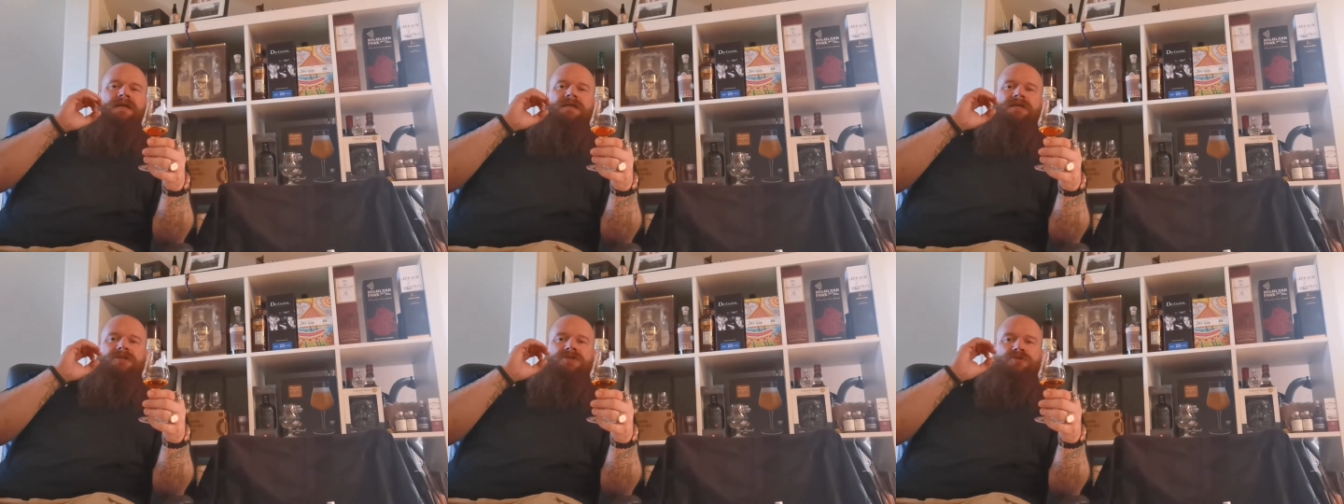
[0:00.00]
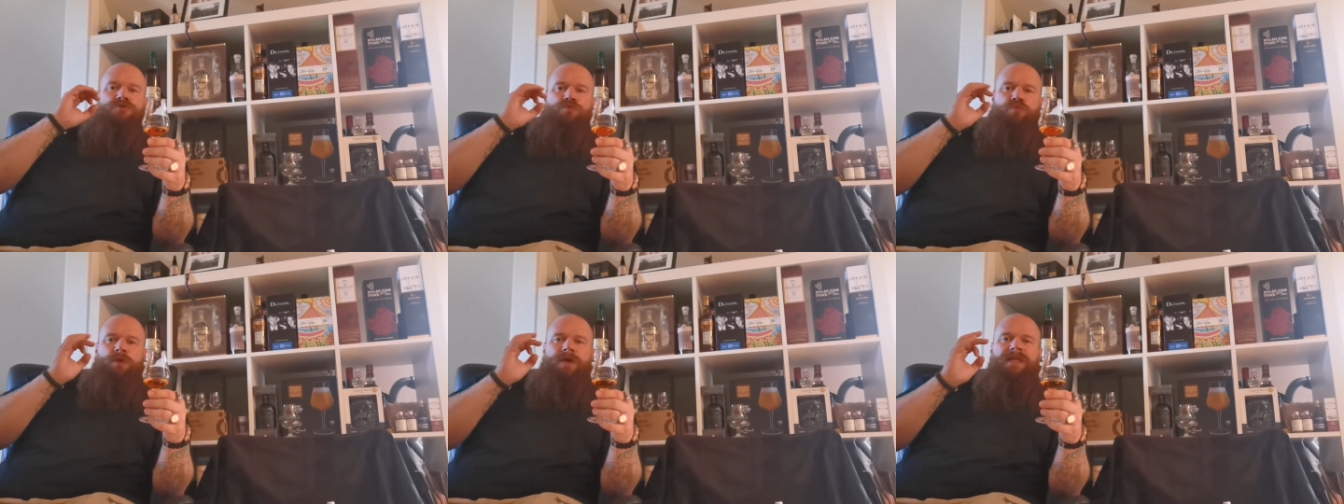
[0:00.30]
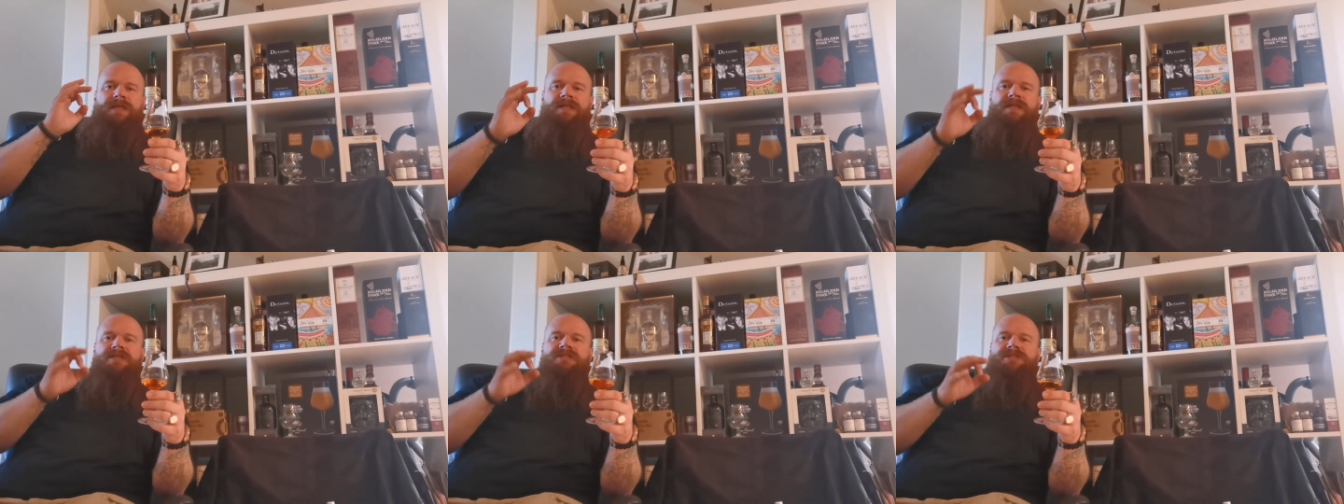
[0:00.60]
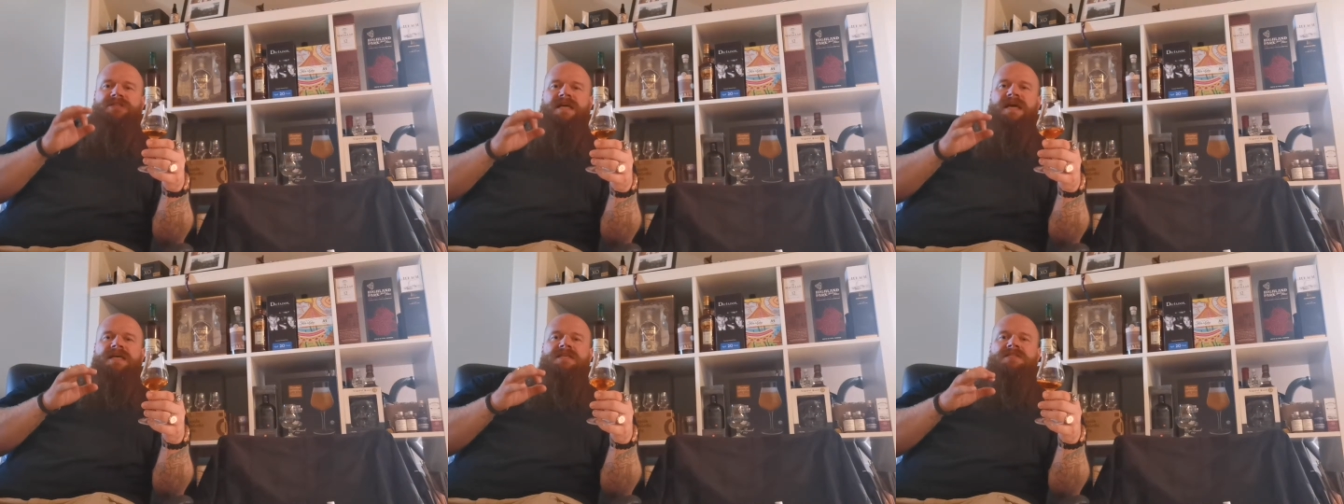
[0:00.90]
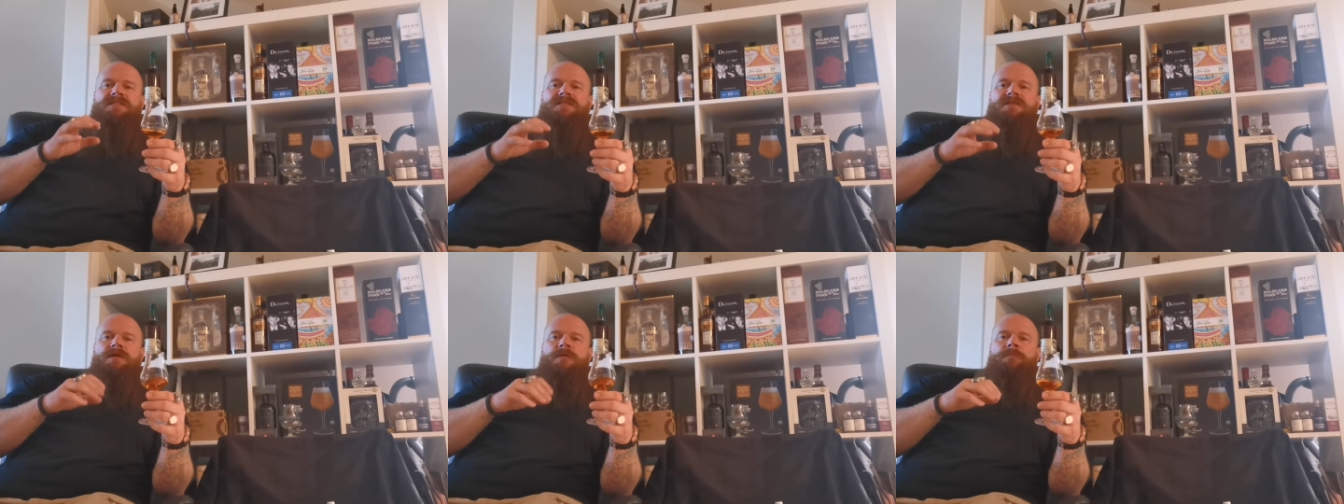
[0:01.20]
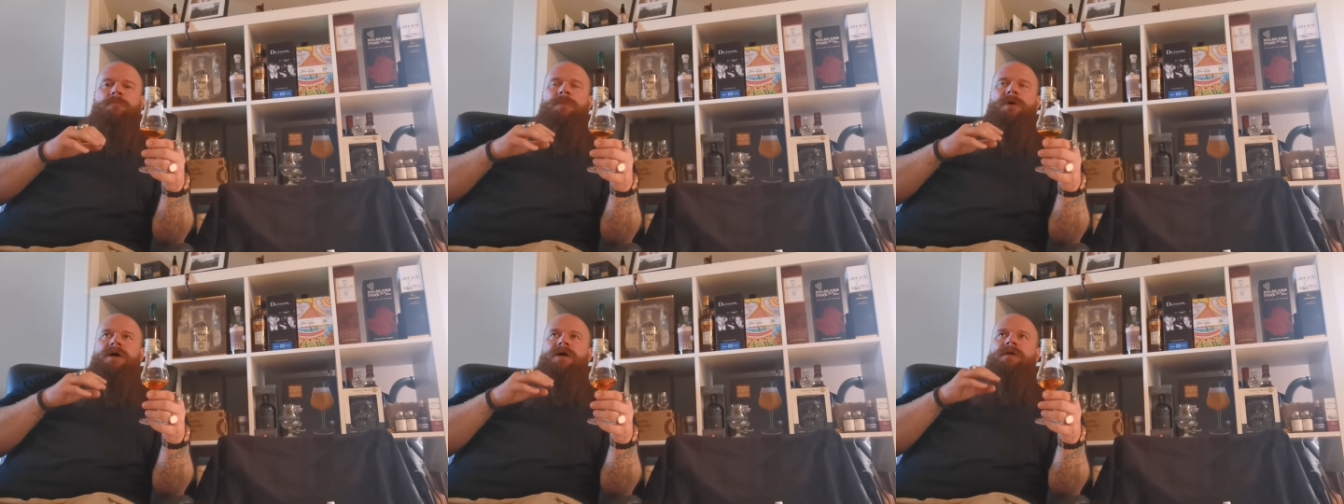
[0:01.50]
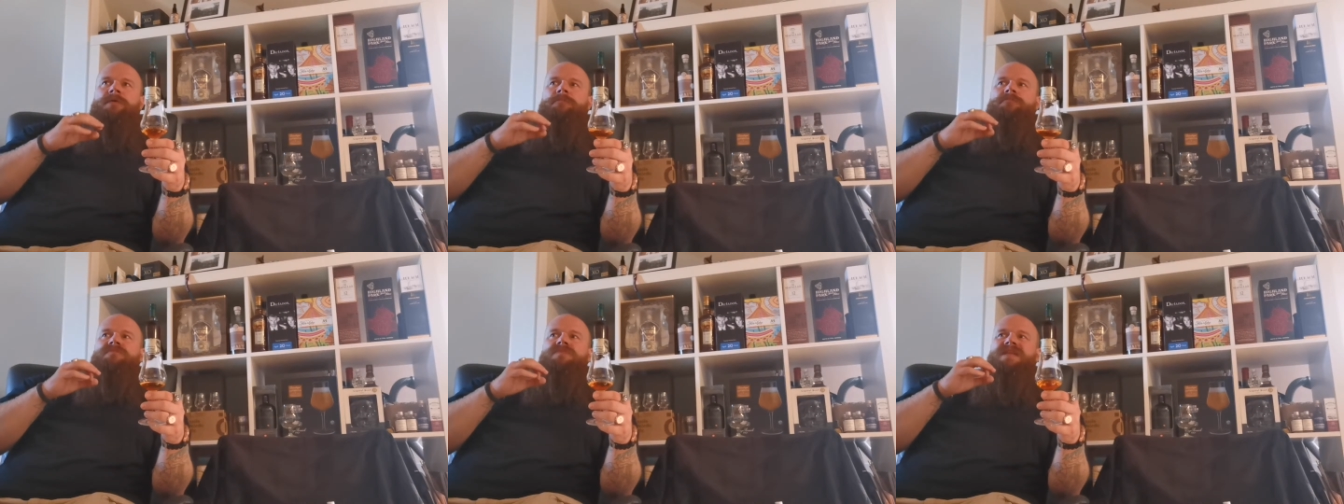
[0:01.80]
Sweetness, yes,
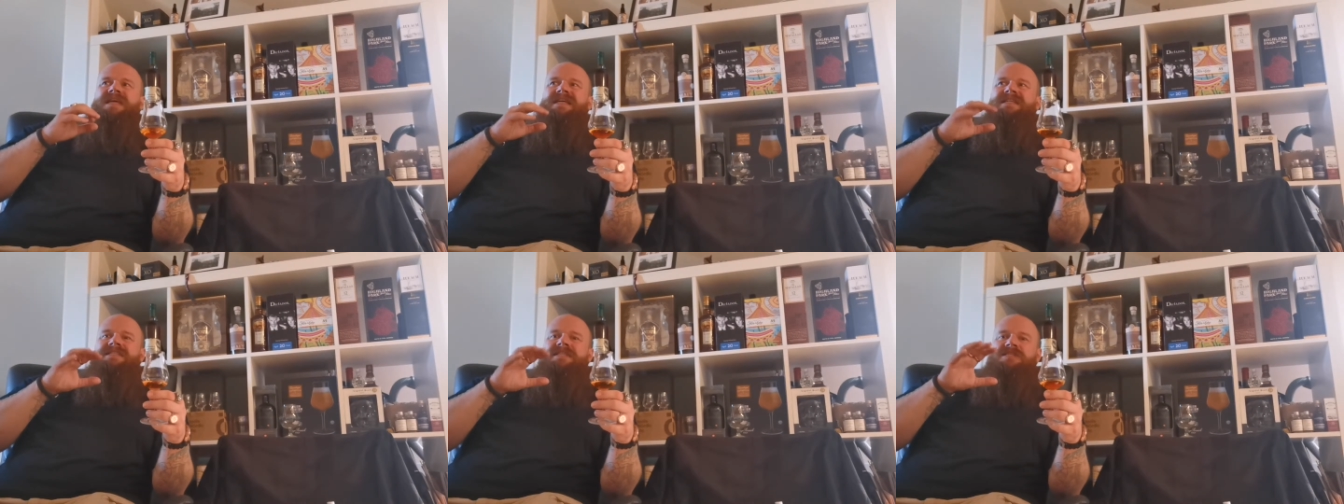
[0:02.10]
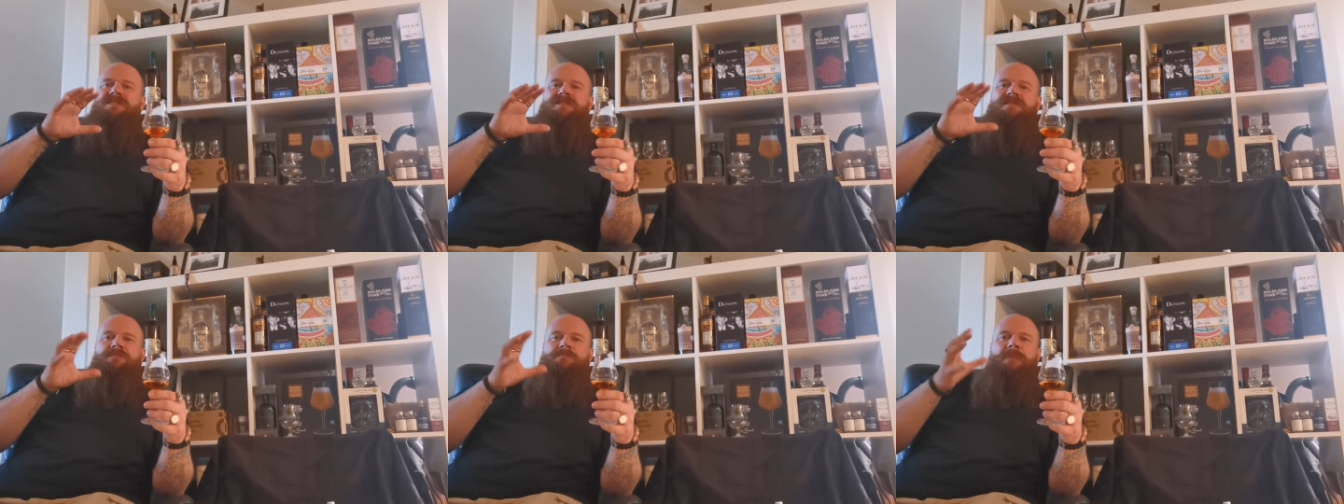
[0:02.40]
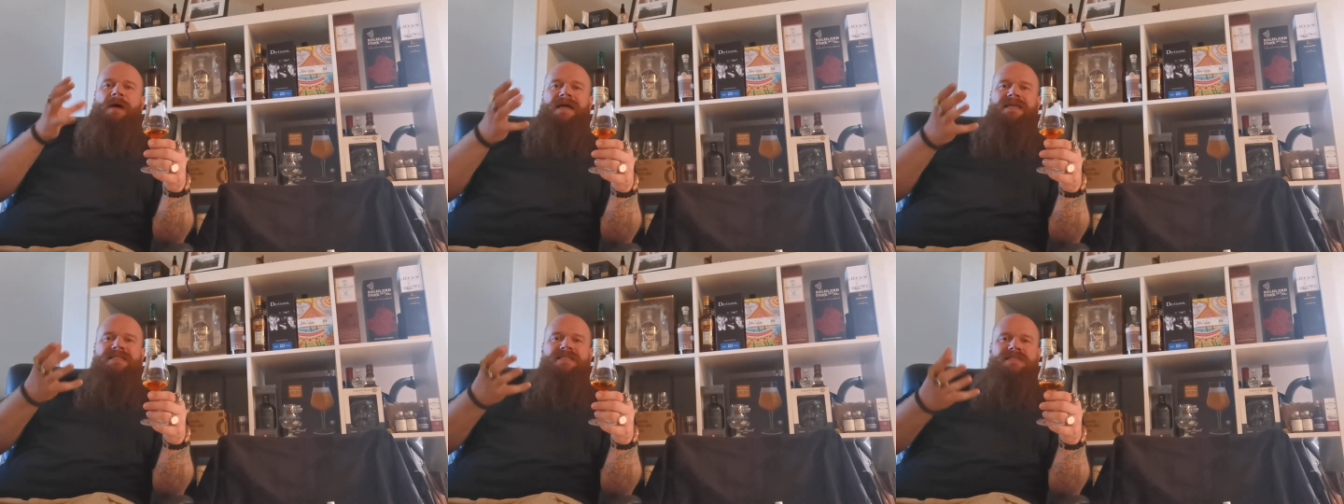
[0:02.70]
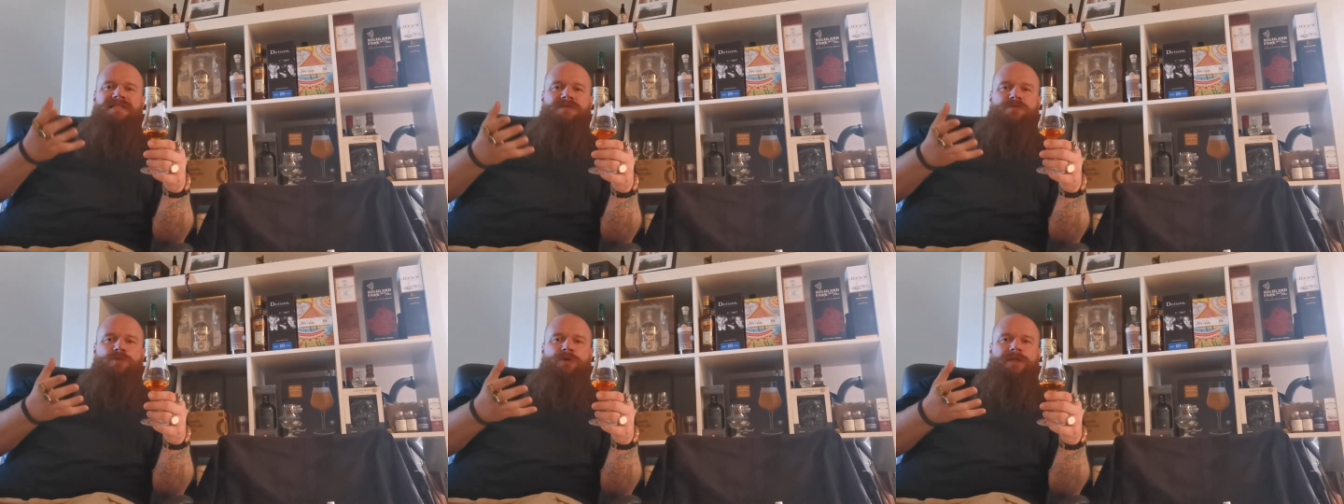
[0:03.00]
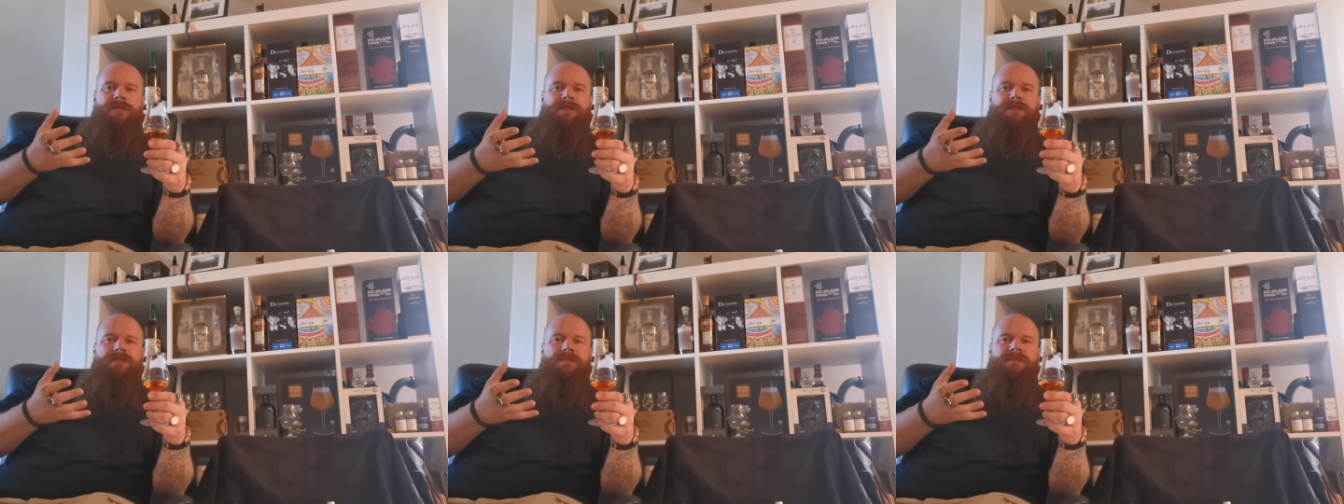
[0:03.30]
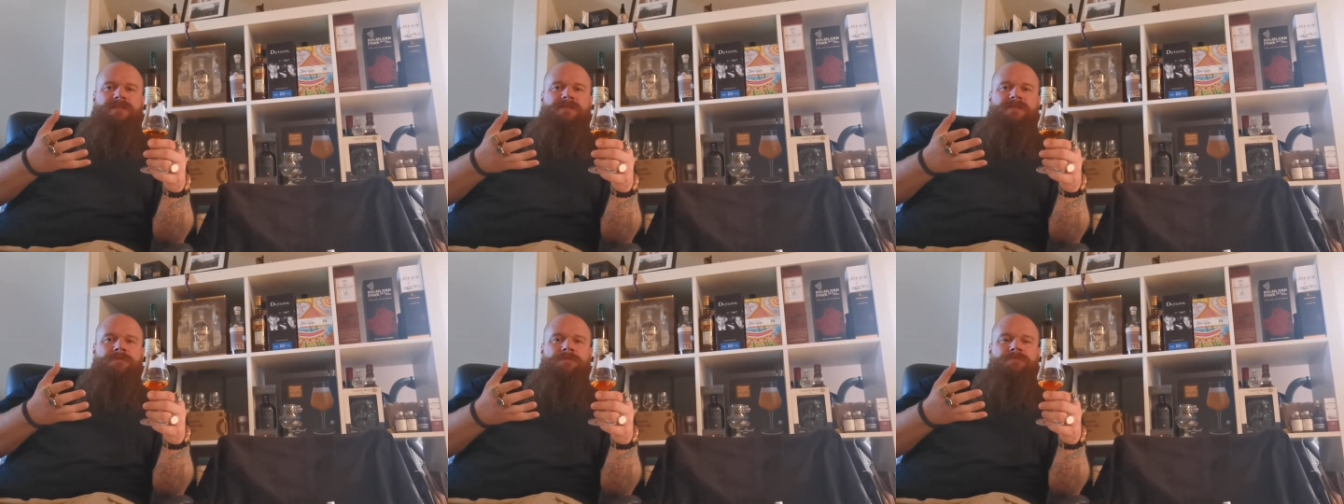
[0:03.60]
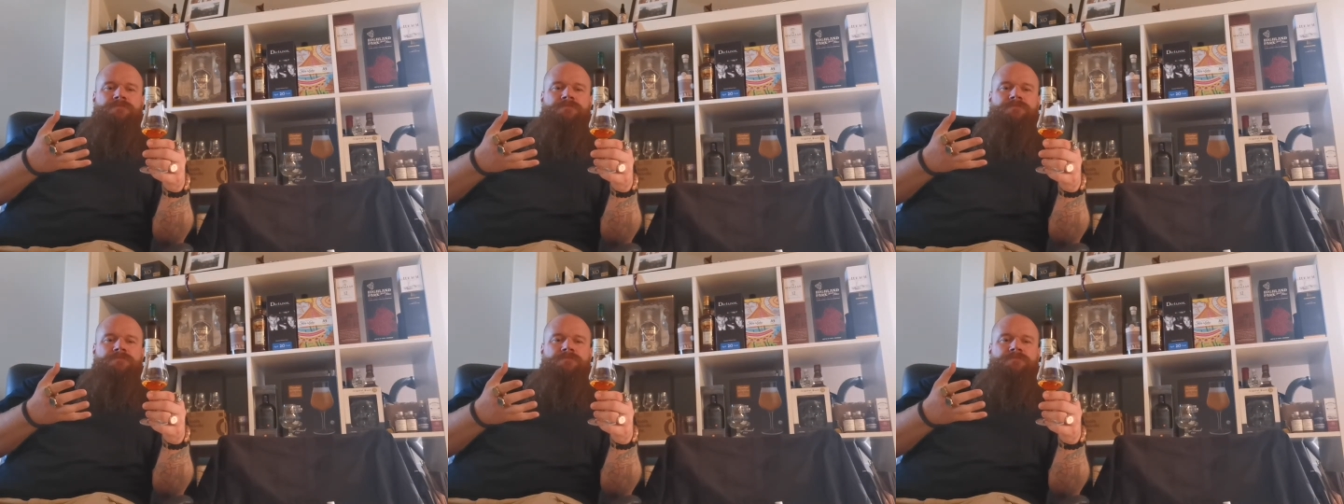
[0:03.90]
but it's a spicy sweetness.